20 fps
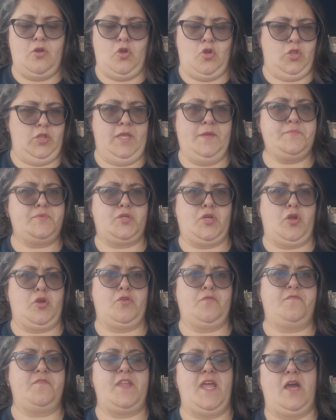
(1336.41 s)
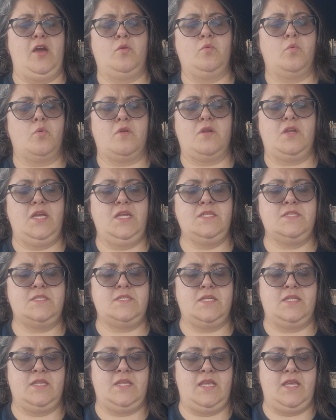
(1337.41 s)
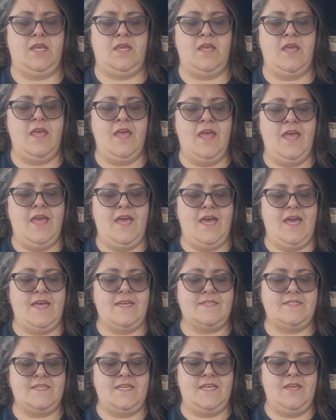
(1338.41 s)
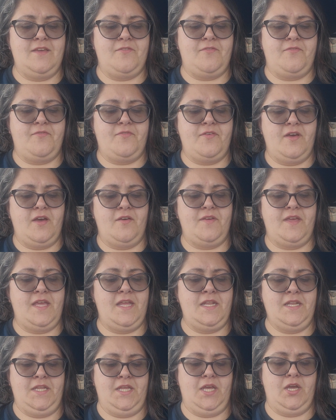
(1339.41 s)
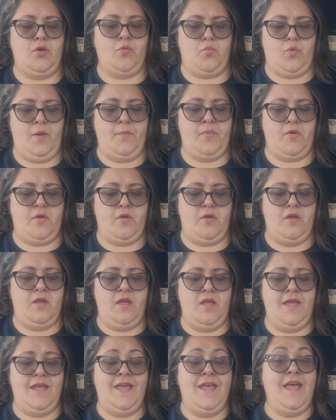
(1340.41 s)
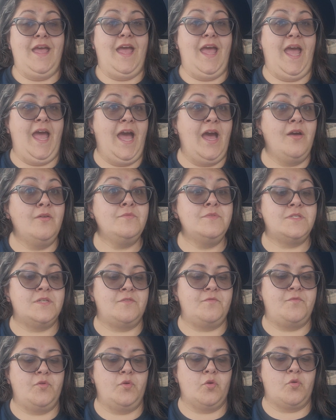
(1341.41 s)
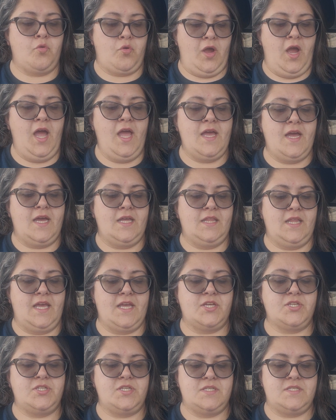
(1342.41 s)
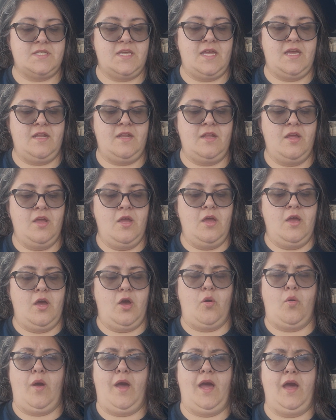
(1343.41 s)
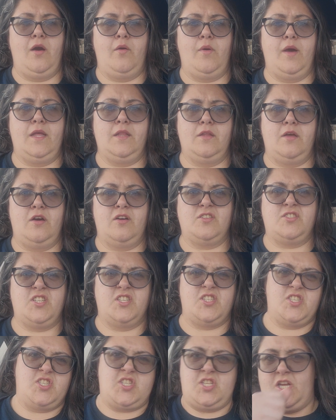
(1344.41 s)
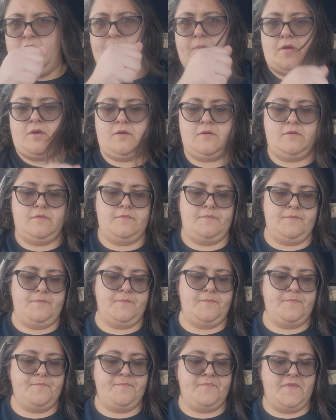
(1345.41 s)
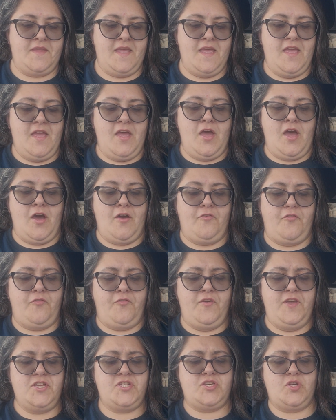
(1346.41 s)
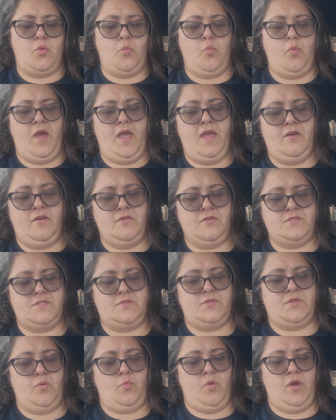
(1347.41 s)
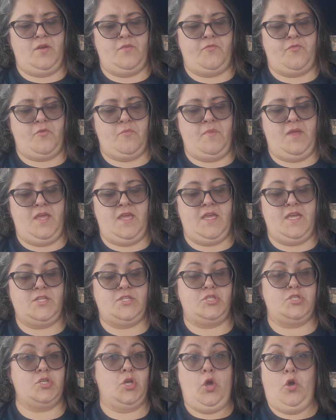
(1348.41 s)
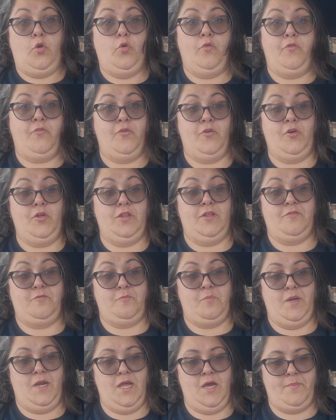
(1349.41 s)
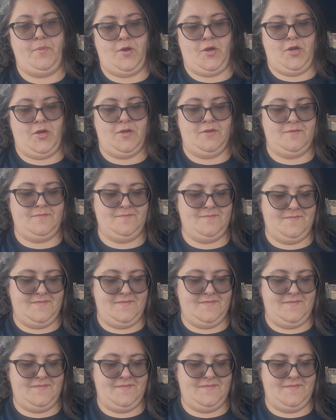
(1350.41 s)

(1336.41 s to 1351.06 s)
Her lips curved downward instantly, as if of India rubber. Hounds in full cry I like, she said. Oh, how I long to snubber. A fish, a whale's the one for me, it's so full of blubber.